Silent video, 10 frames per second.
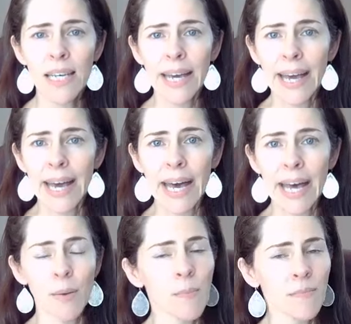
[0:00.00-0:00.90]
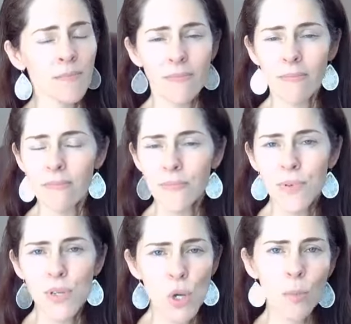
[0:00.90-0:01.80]
And
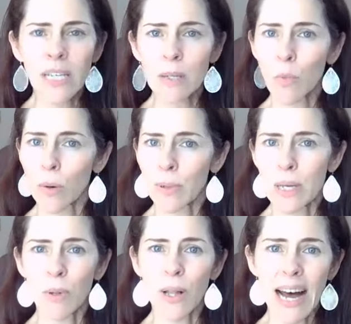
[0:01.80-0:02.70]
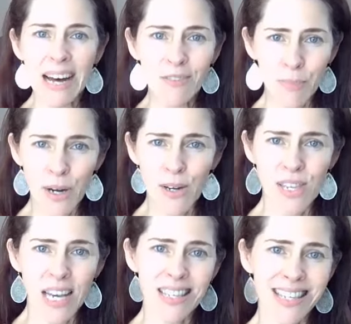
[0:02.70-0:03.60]
so many more people have
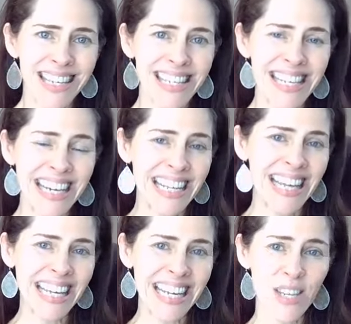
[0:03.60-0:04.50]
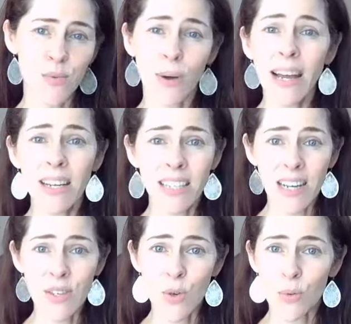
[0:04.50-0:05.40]
parasites today than is
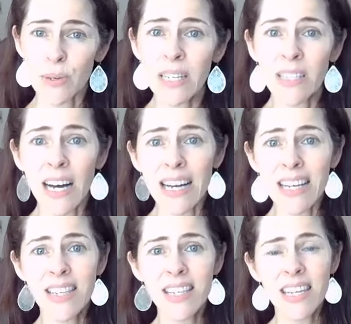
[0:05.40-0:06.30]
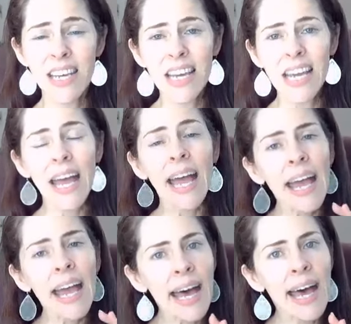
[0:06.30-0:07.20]
recognized or realized.
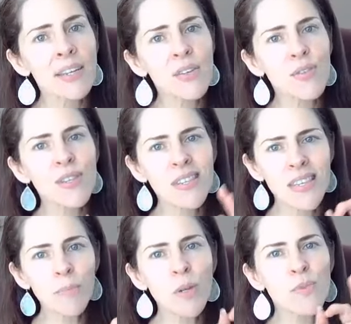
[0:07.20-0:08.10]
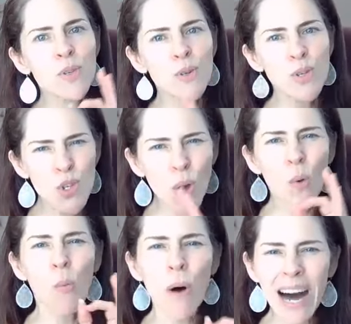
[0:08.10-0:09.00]
And the symptoms are so
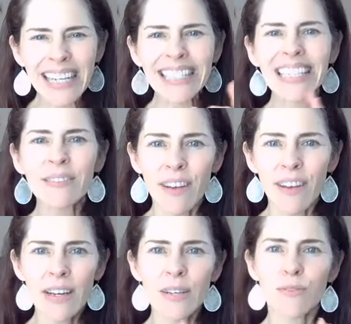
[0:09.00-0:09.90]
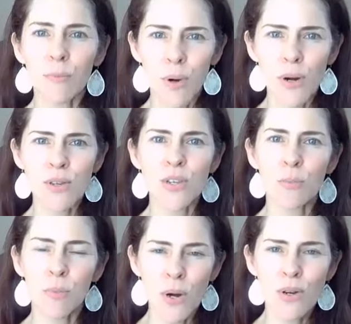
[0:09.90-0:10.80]
widely varied from person to
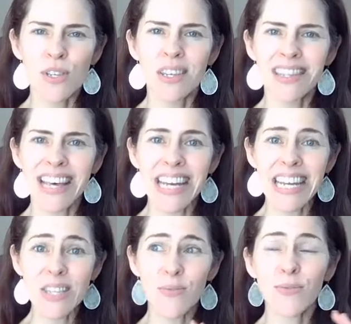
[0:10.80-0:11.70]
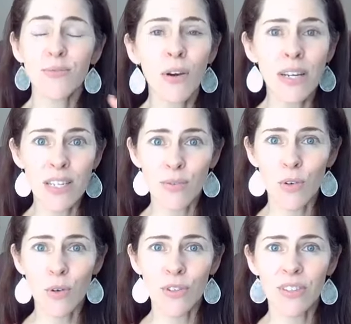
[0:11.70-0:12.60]
person that it's very
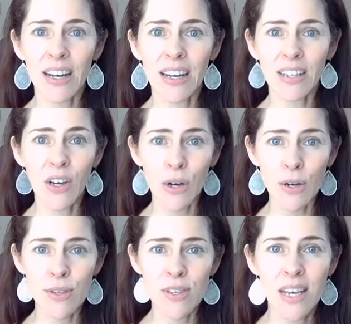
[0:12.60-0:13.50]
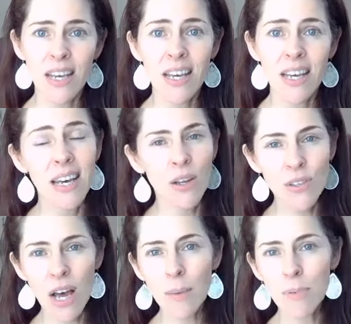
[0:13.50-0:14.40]
difficult to diagnose. And
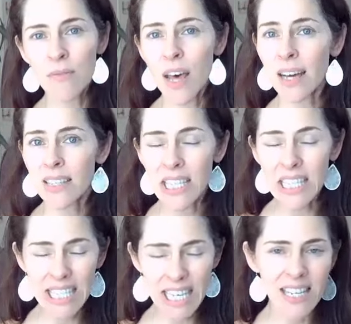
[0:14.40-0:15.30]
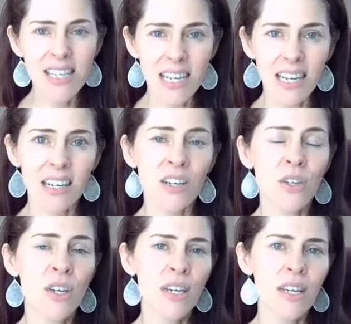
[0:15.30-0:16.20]
on top of that, the testing
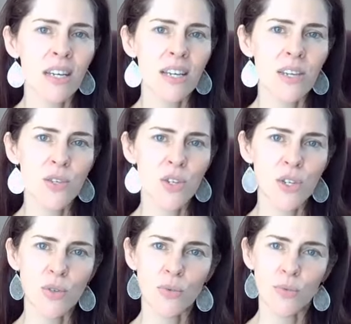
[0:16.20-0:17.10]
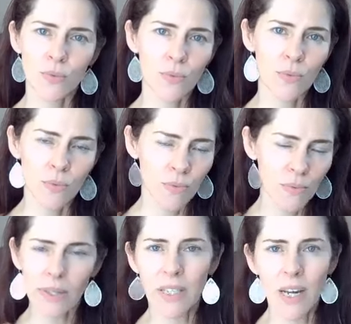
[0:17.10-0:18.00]
is just
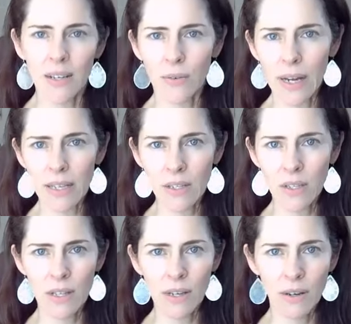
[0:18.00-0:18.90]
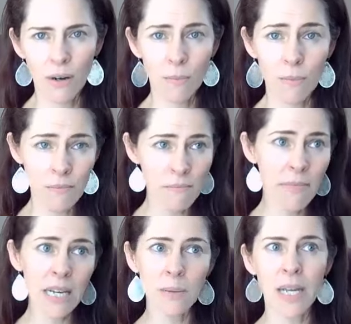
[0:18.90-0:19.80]
really not great. There are
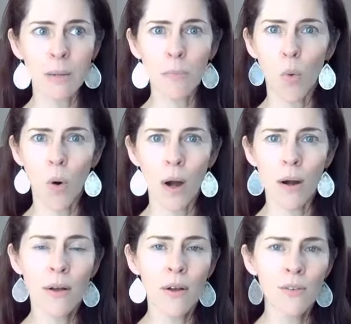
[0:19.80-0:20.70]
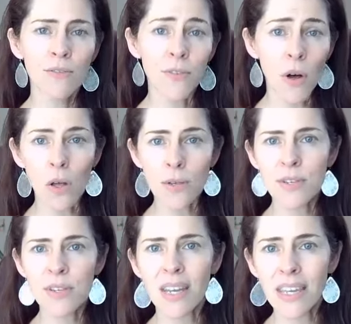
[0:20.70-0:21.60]
many, many more
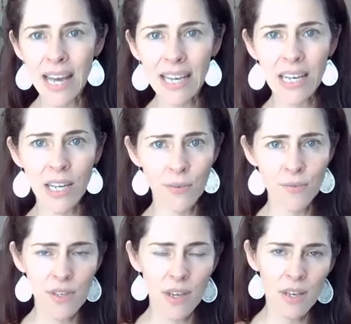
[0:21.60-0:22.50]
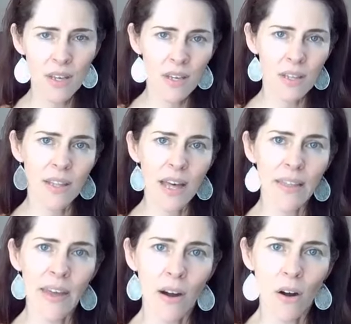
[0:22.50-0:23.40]
false negatives
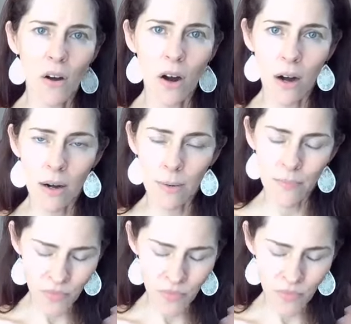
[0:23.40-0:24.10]
than there are